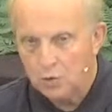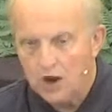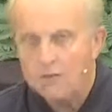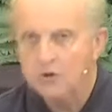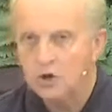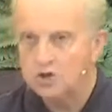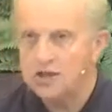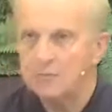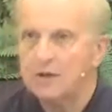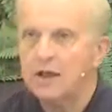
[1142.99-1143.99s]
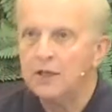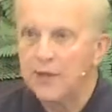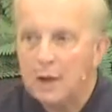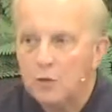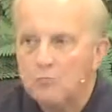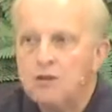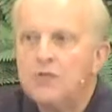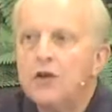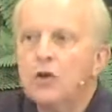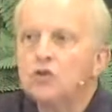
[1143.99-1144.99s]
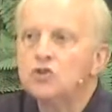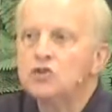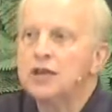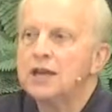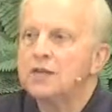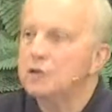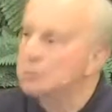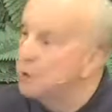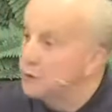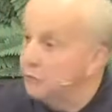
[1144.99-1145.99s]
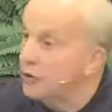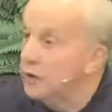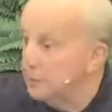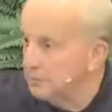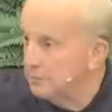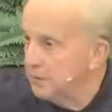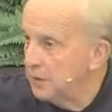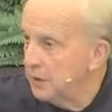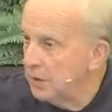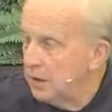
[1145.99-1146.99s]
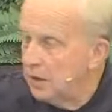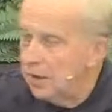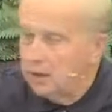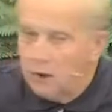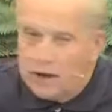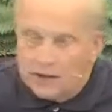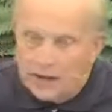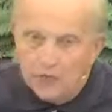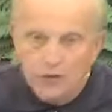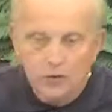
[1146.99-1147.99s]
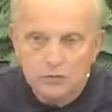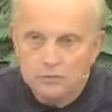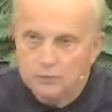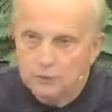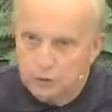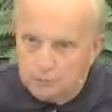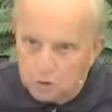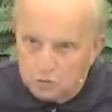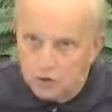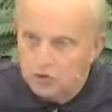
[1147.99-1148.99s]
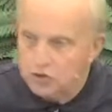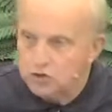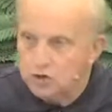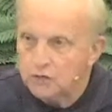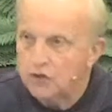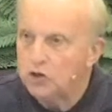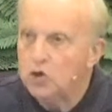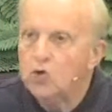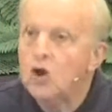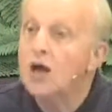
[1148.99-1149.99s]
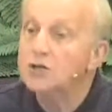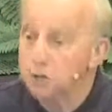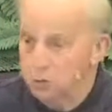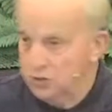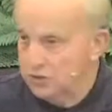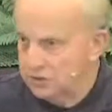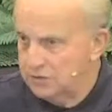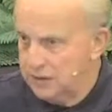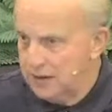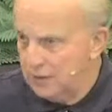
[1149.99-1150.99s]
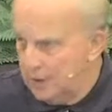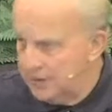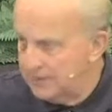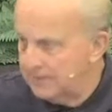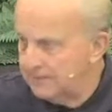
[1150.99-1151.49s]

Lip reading: Why? Because that would be their understanding of complete freedom. And right now, for the most part, they're suffering no consequences of that, right?